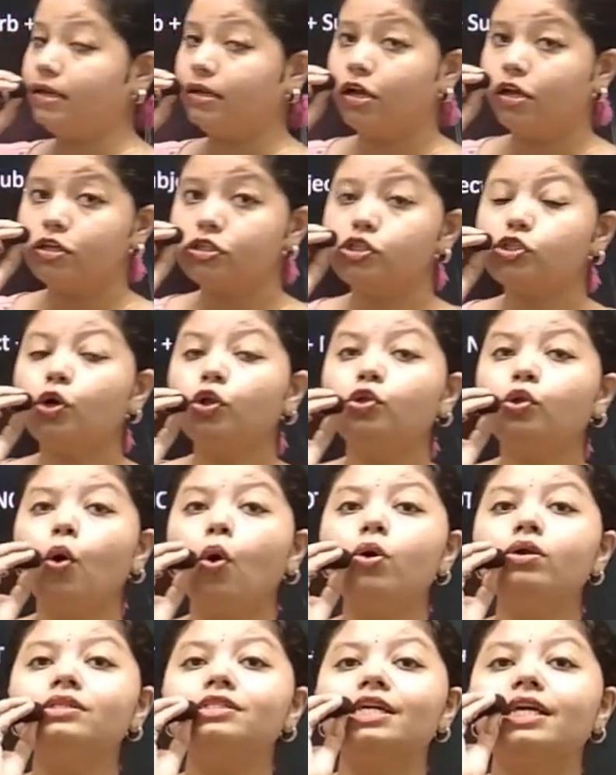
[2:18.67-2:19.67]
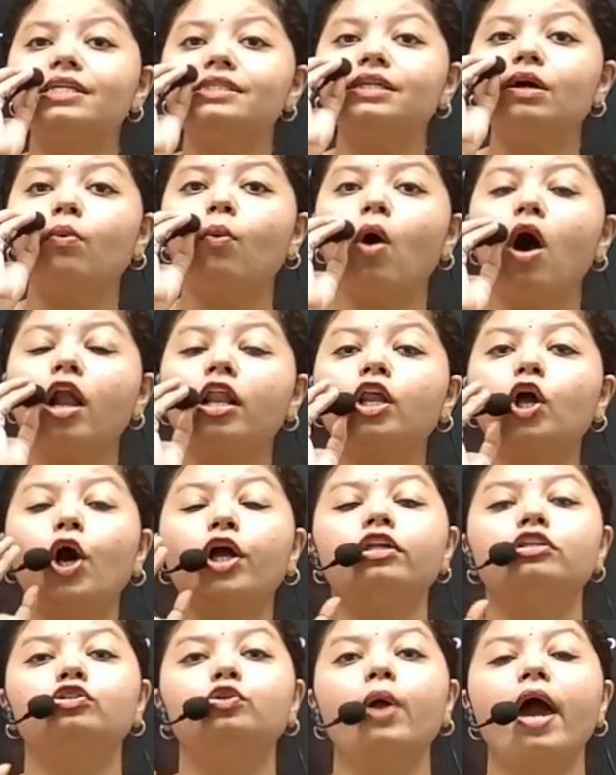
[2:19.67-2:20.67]
So don't is a what?
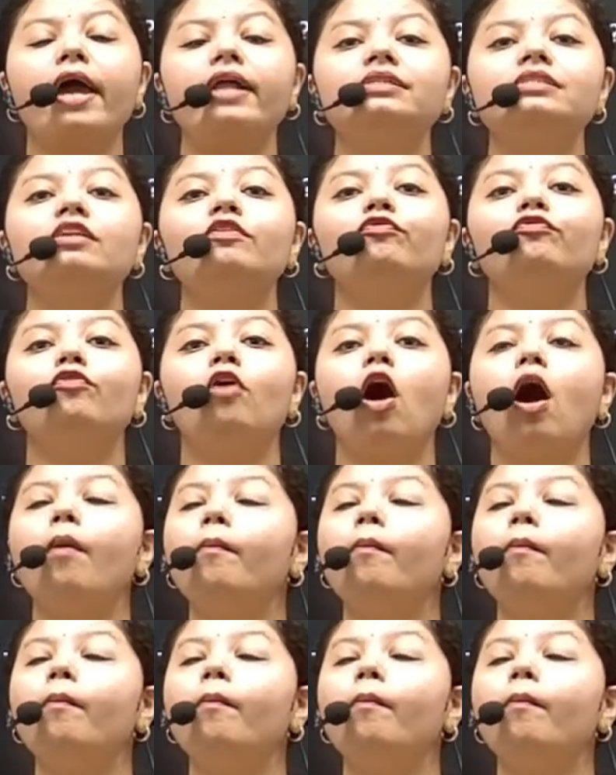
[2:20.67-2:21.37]
Contracted form.